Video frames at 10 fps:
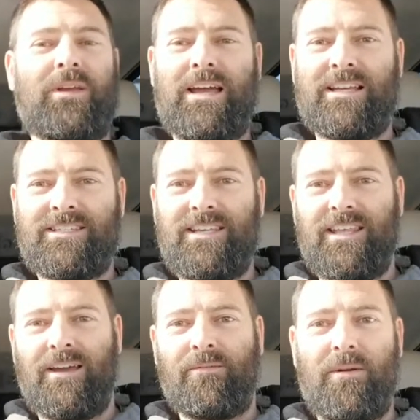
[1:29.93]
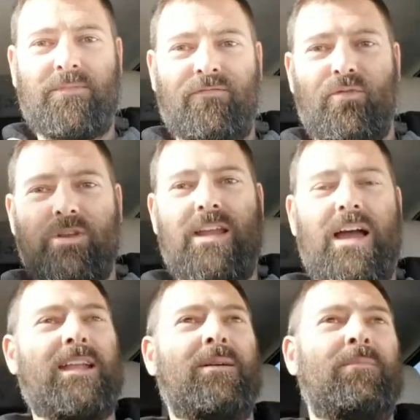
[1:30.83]
Yeah, I see that. We're up to
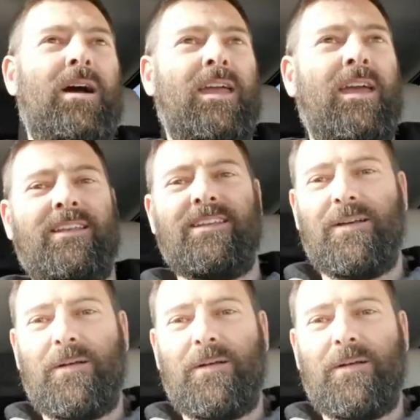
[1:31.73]
49 on my end.